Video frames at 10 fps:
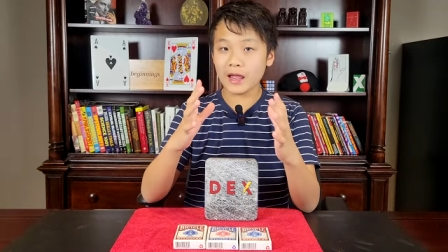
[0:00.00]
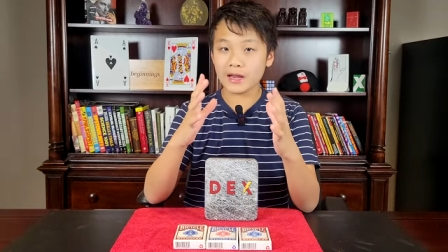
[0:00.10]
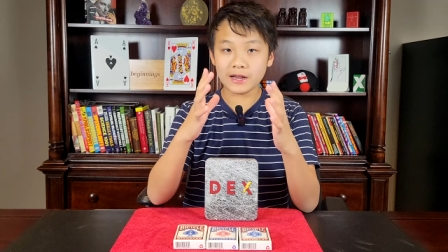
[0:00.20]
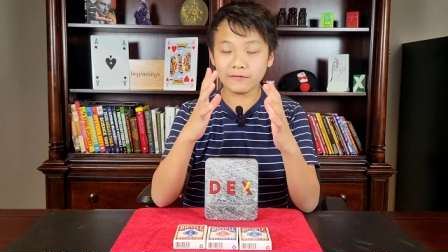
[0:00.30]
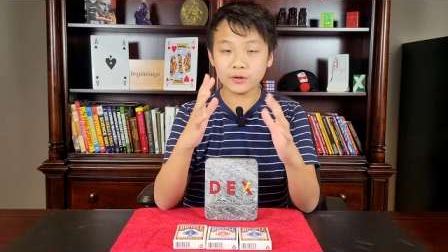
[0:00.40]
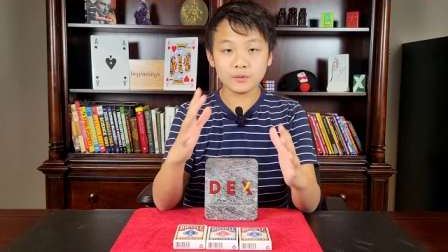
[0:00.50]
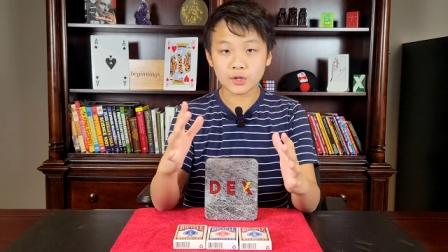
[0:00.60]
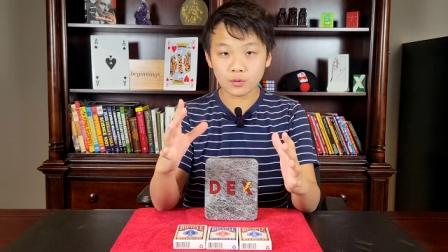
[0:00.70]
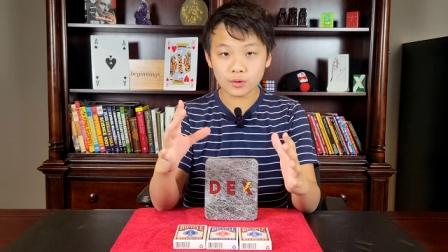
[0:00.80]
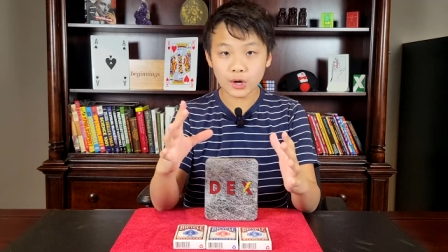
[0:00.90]
And if you
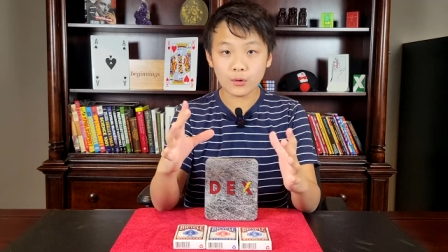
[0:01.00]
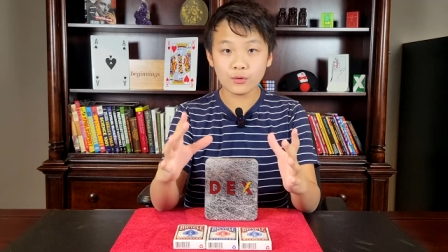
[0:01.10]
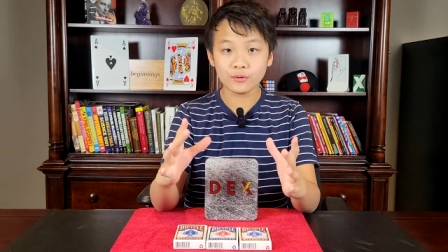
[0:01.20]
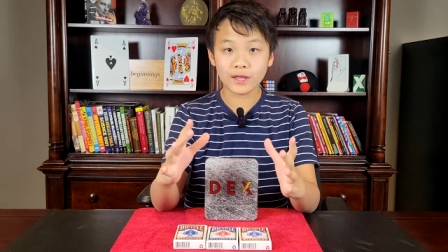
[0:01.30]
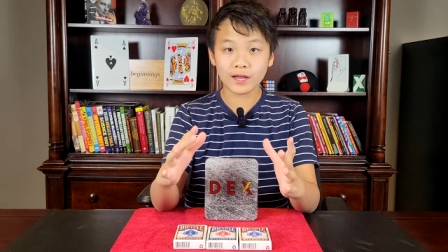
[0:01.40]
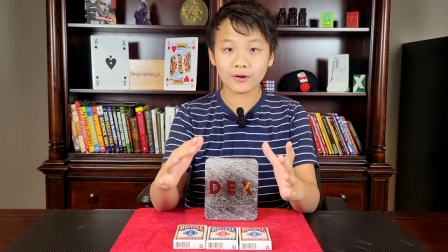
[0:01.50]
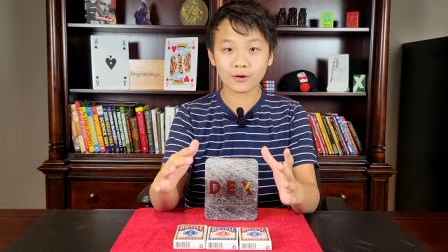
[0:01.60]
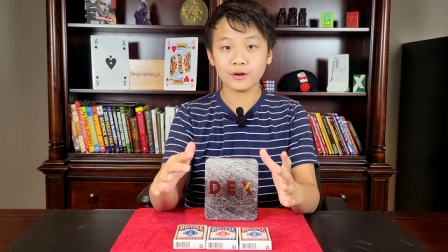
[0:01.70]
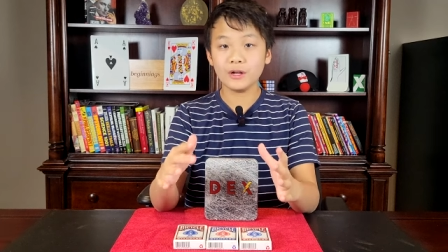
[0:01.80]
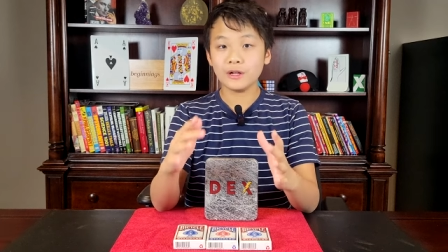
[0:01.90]
don't know who they
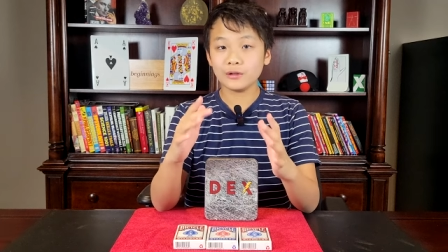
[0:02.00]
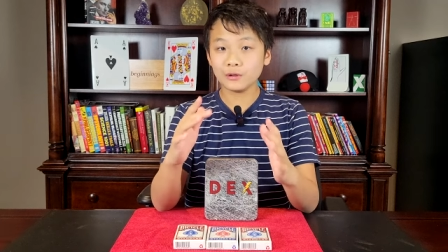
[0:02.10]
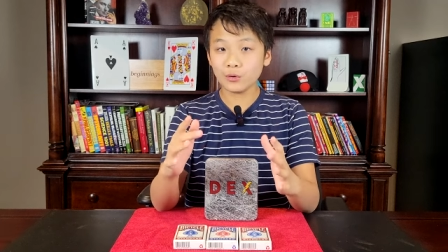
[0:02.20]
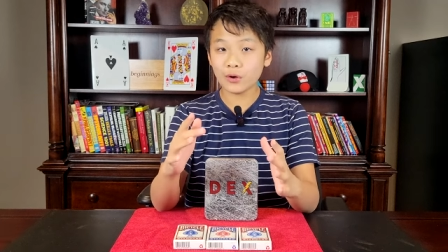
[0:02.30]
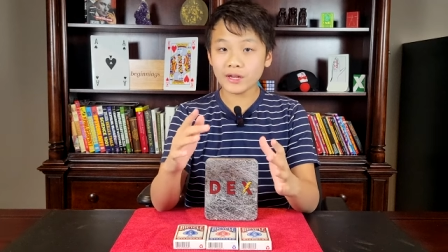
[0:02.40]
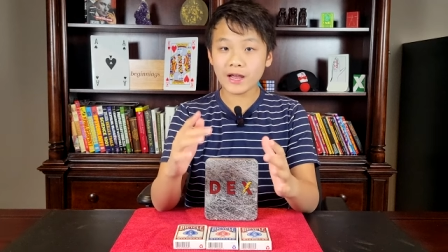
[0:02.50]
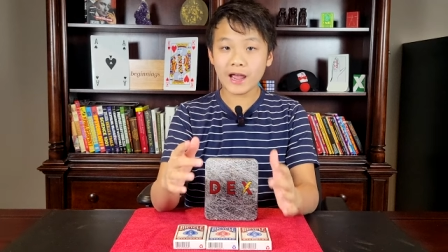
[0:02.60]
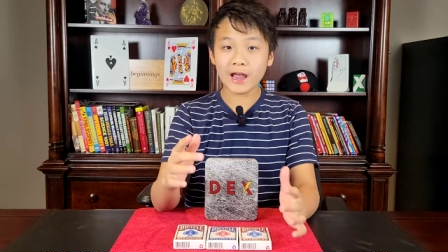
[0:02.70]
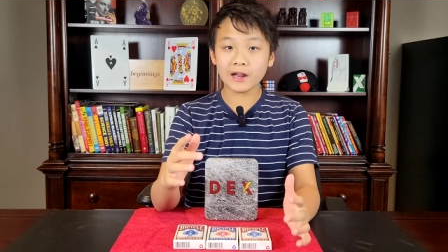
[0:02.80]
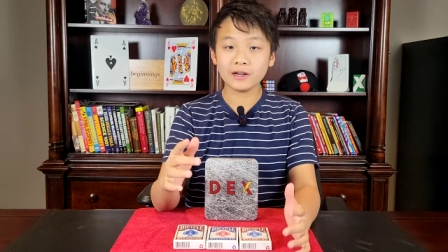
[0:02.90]
are, Lloyd
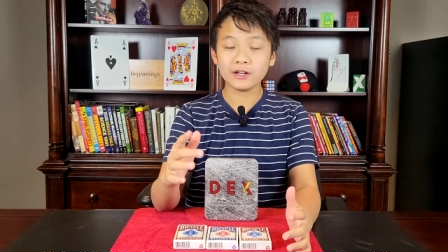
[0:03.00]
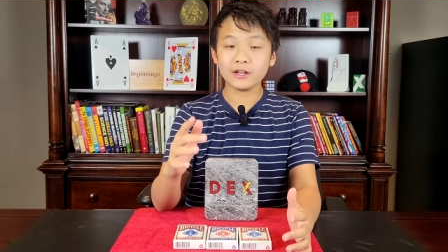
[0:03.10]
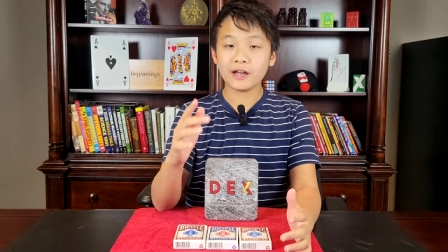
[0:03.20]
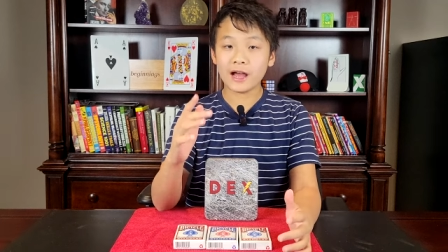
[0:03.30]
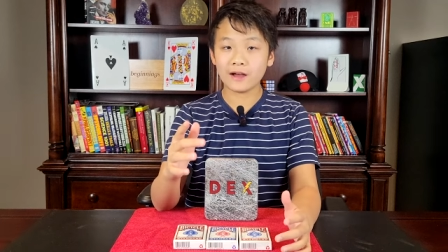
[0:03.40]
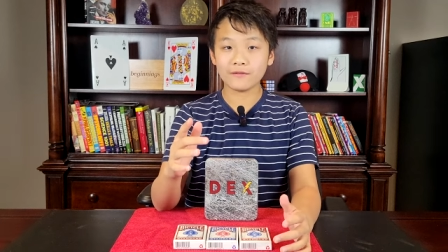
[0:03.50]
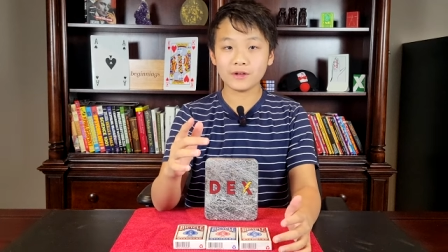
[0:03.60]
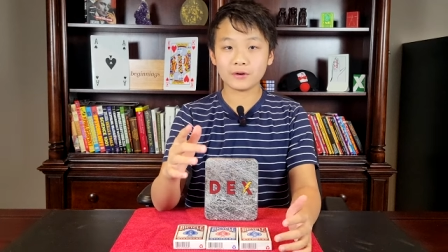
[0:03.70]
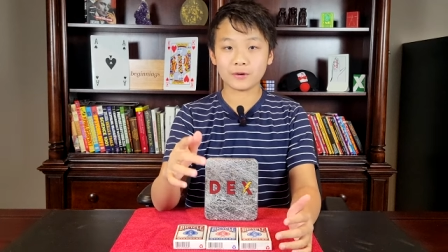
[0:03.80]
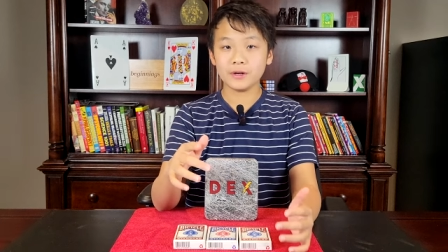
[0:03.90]
and
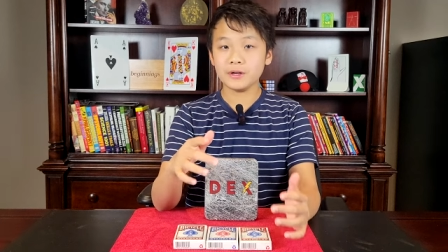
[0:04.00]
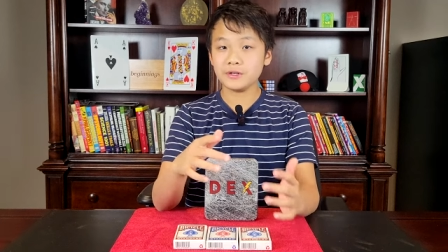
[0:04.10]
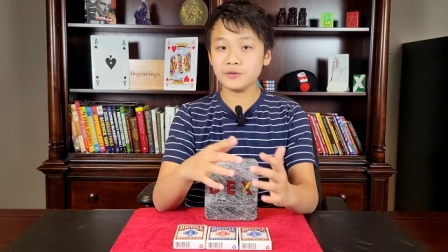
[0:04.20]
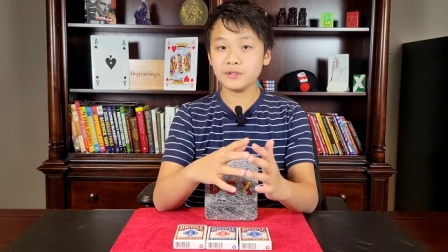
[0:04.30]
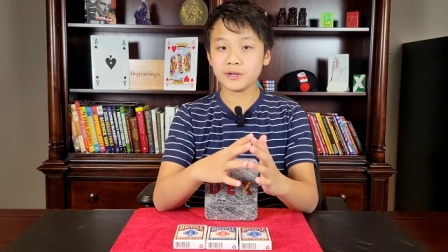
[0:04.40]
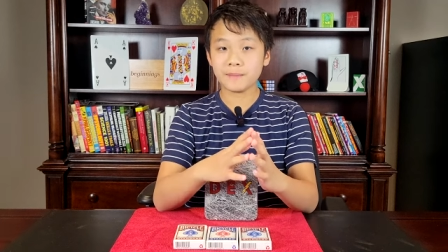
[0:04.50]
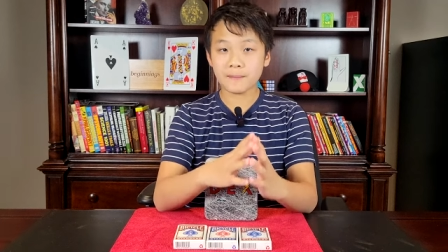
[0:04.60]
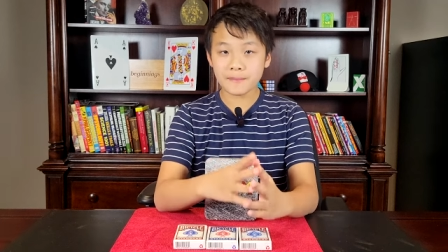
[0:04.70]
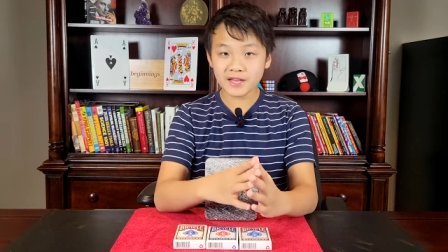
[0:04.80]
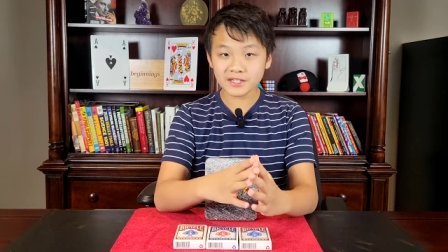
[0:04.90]
Javier do some
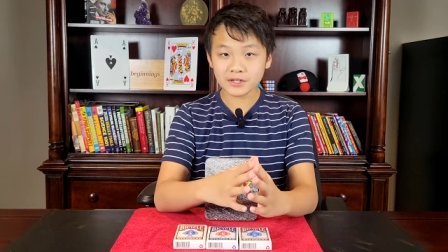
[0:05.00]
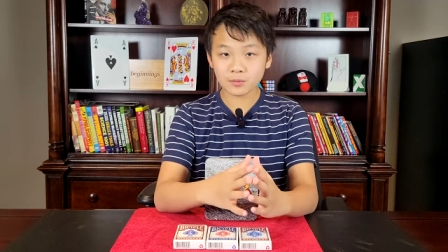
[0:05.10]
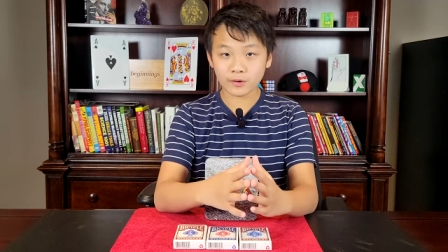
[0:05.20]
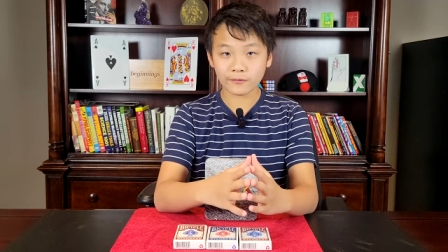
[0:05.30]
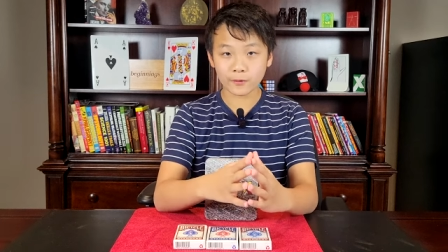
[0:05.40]
amazing work